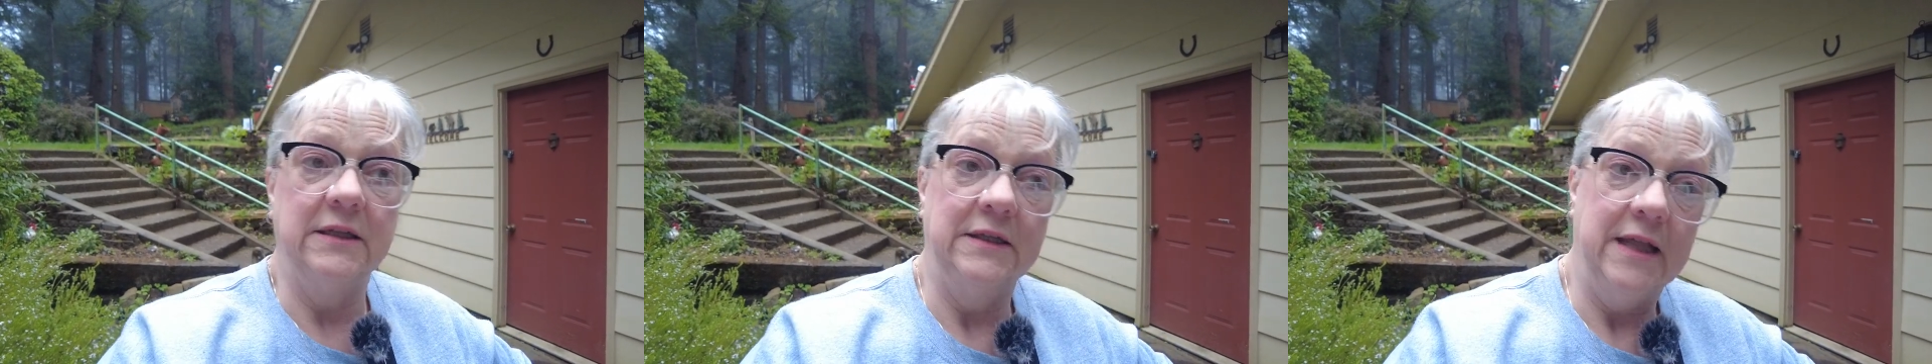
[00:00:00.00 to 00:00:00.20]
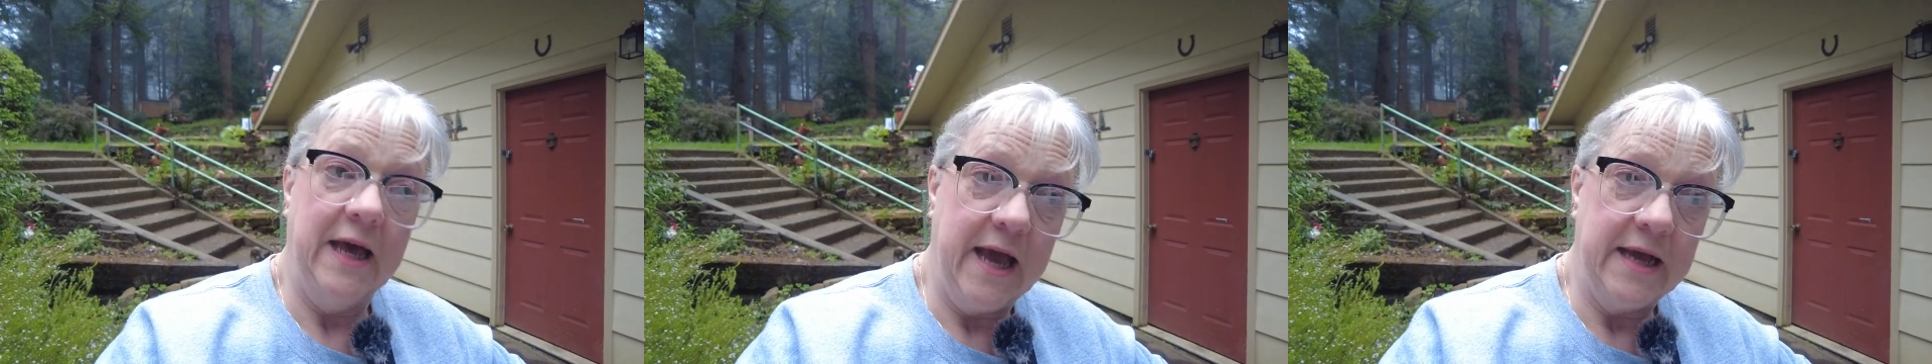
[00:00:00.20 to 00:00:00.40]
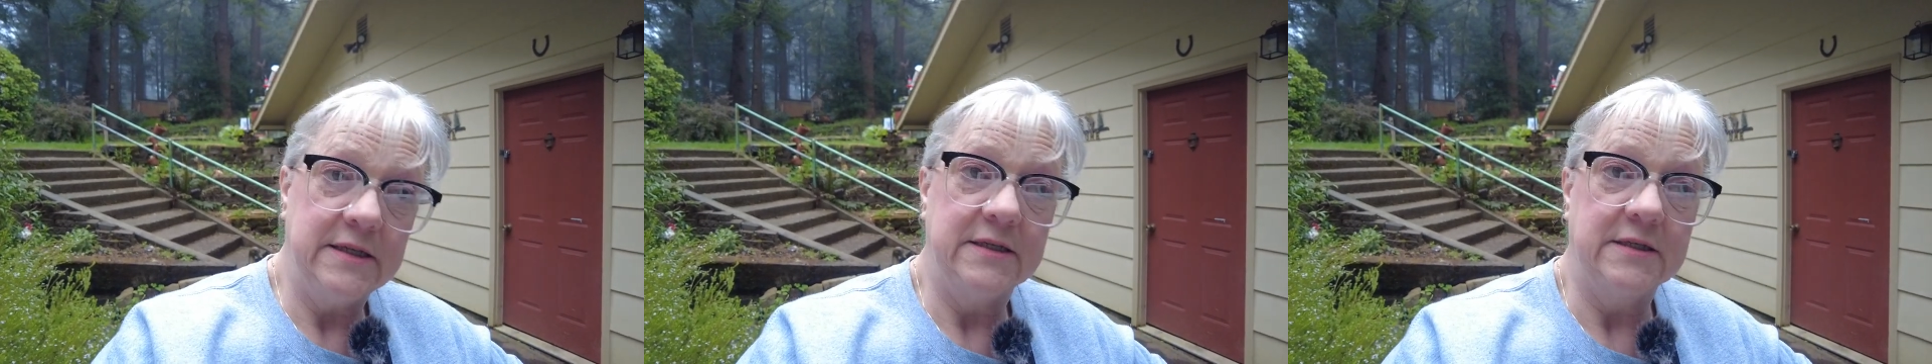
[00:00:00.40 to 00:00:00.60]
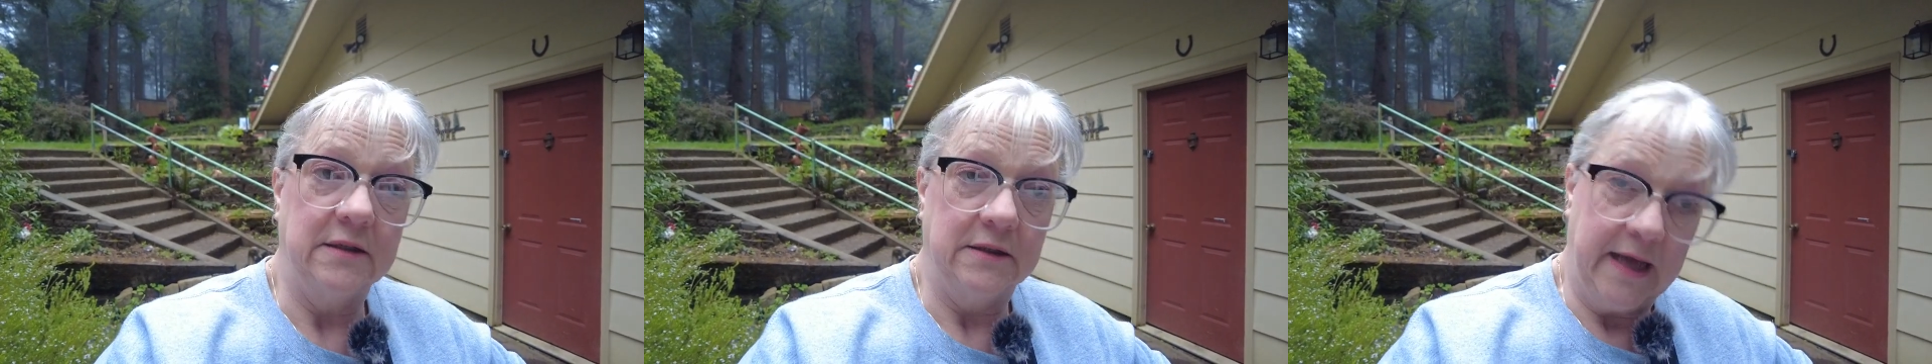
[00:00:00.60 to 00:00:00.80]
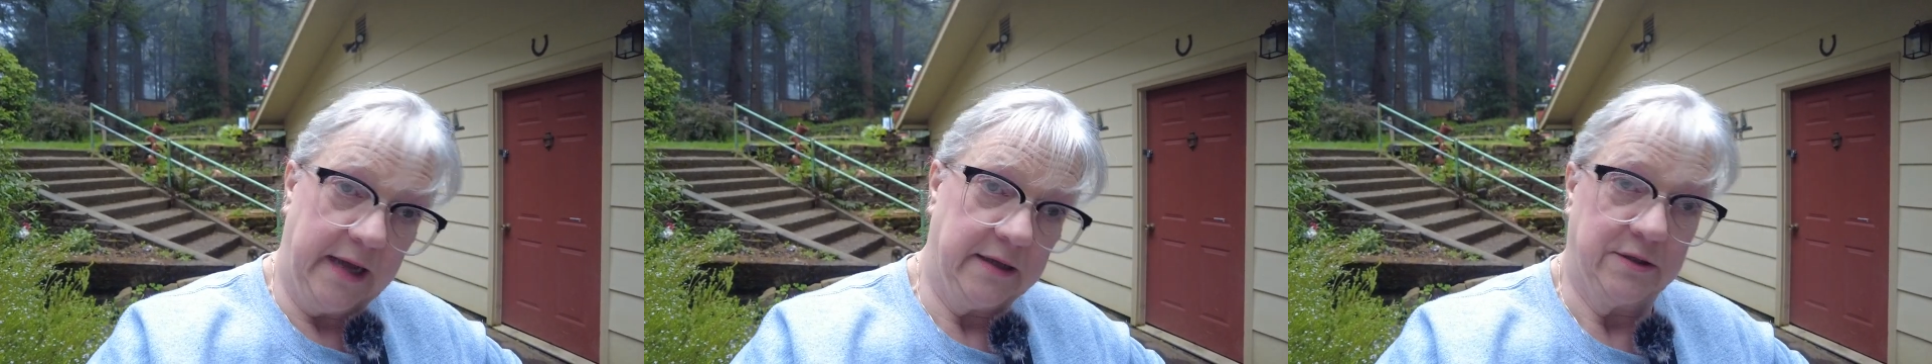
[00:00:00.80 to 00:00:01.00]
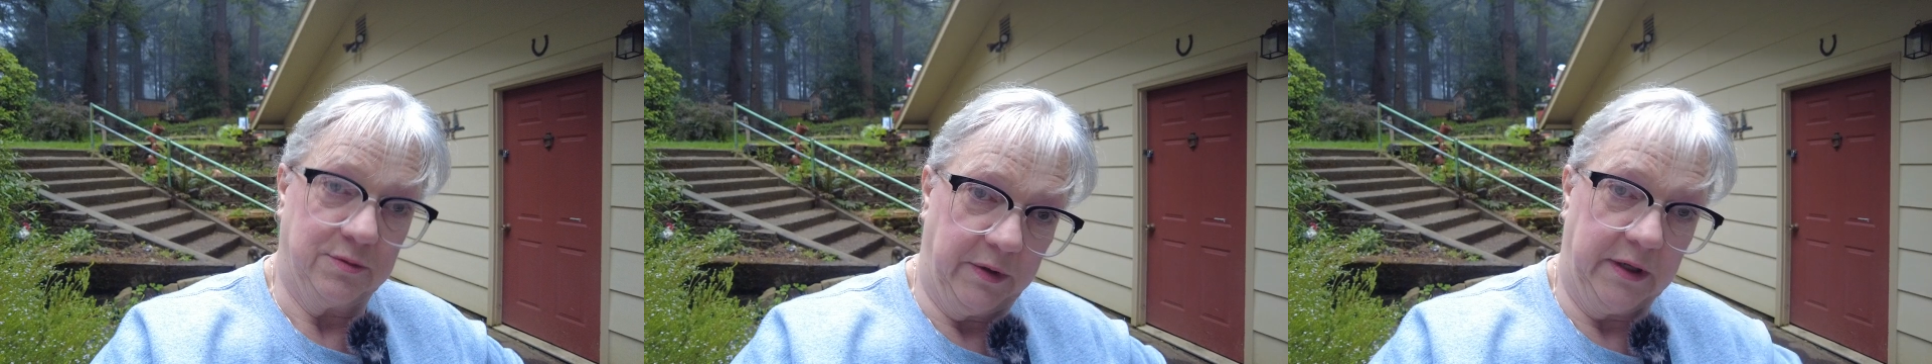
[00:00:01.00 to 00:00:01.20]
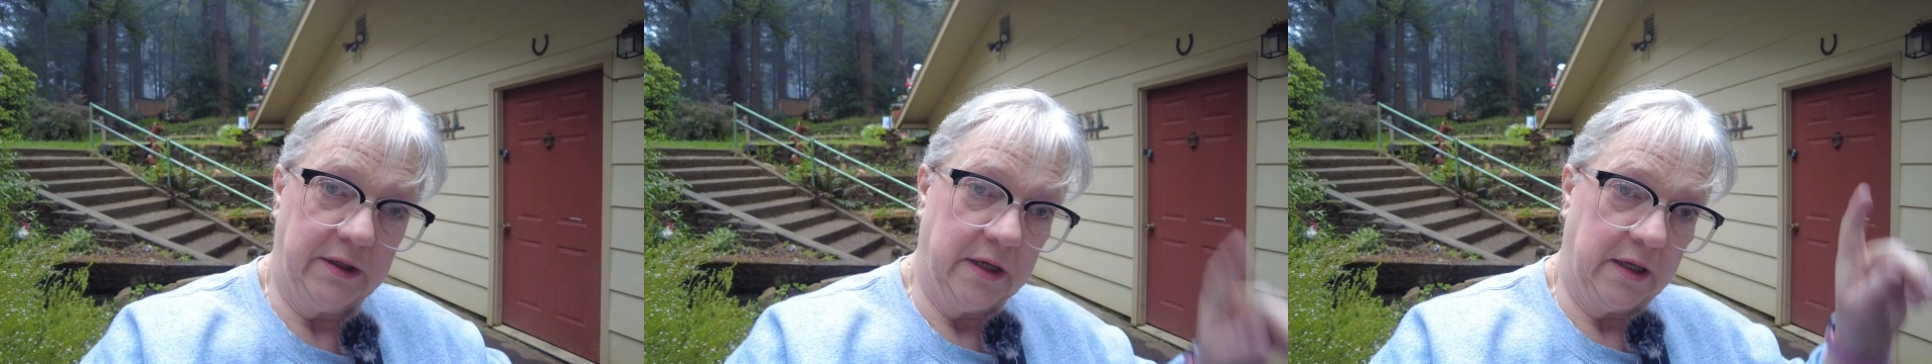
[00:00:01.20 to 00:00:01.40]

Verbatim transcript: last last week,